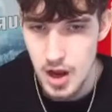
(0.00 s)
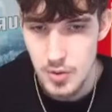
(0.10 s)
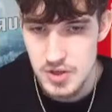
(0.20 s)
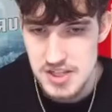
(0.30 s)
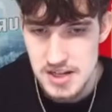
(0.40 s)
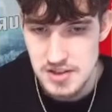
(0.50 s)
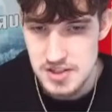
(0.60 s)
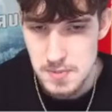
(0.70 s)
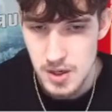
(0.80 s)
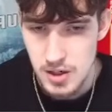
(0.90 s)
Always hate
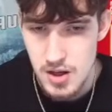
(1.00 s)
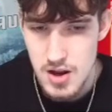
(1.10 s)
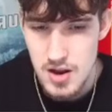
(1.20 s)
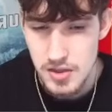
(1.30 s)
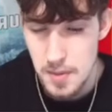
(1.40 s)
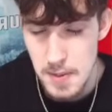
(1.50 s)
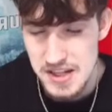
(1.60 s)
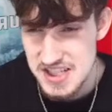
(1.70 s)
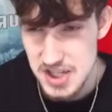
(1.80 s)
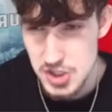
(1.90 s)
this pick. The
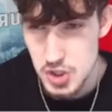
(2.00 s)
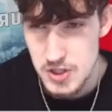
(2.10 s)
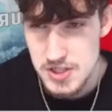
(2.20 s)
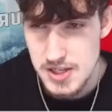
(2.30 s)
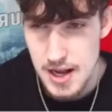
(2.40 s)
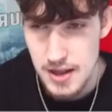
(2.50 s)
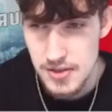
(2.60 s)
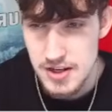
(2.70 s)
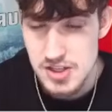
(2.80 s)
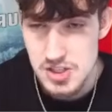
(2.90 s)
big citrus, I
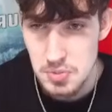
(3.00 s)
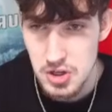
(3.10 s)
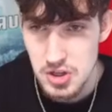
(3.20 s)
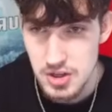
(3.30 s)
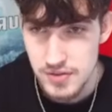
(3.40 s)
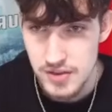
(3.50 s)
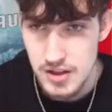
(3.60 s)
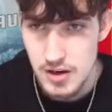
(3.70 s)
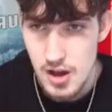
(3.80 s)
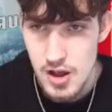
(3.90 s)
think, is a pretty good
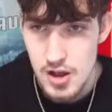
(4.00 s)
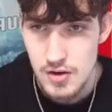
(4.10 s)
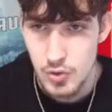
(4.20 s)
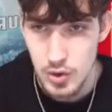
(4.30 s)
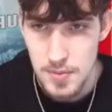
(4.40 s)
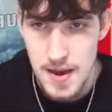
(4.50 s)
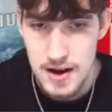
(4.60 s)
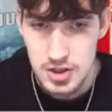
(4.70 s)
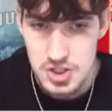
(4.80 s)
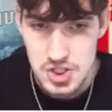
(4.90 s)
fit for the
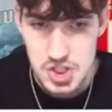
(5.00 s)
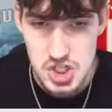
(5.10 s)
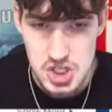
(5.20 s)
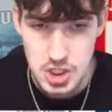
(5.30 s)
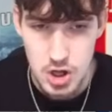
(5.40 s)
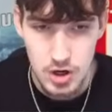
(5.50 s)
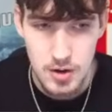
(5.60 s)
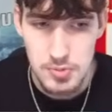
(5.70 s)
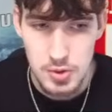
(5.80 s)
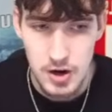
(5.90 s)
Packers to just clog
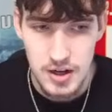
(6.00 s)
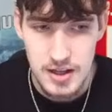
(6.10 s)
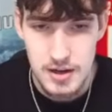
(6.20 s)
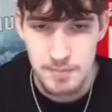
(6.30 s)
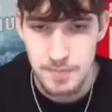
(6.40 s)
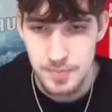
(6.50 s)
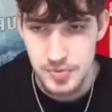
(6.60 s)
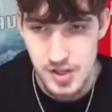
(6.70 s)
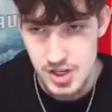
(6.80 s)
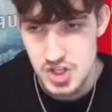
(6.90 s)
up the run game
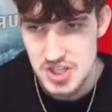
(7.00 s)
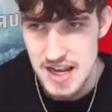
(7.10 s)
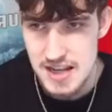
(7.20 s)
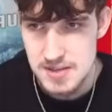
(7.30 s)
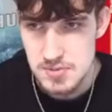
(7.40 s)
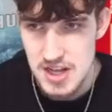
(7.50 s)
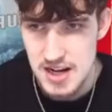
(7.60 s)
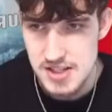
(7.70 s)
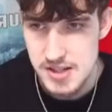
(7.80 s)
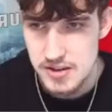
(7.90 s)
and just add some
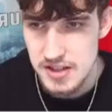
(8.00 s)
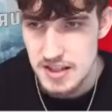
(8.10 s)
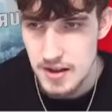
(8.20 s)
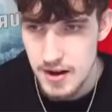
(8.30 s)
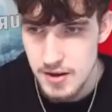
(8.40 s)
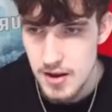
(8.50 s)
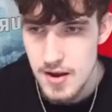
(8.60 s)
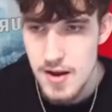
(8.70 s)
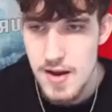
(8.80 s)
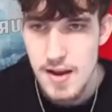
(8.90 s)
size to the D line.
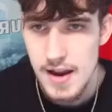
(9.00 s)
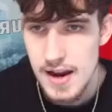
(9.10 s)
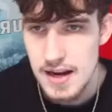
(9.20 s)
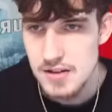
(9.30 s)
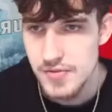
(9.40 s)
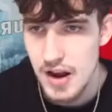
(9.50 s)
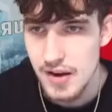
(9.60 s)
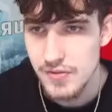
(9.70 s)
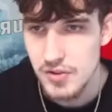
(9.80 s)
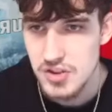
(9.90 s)

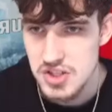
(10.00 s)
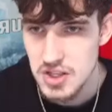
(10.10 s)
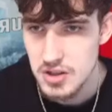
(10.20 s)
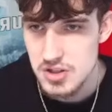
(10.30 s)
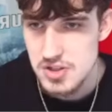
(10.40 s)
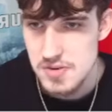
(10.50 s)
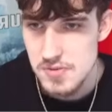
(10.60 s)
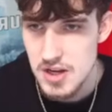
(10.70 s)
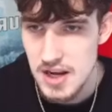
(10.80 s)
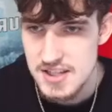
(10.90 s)
85 for the Steelers.
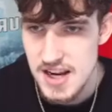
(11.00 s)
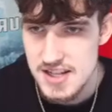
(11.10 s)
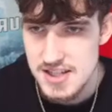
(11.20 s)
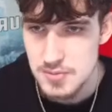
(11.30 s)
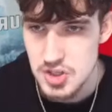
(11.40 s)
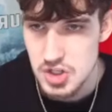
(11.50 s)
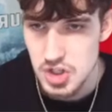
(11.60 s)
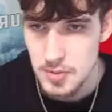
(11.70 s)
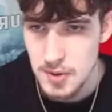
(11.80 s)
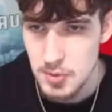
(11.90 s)
You got Ty Simpson,
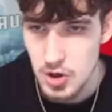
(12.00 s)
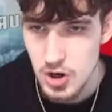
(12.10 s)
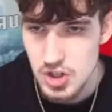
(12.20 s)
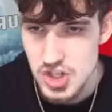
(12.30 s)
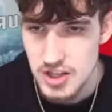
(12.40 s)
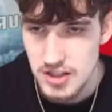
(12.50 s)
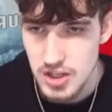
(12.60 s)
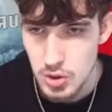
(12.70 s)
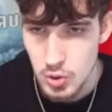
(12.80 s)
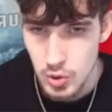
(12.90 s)
Jeremy Bernard, Jalen
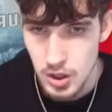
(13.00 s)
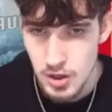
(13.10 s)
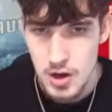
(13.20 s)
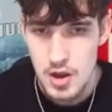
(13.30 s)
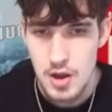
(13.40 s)
Kilgore.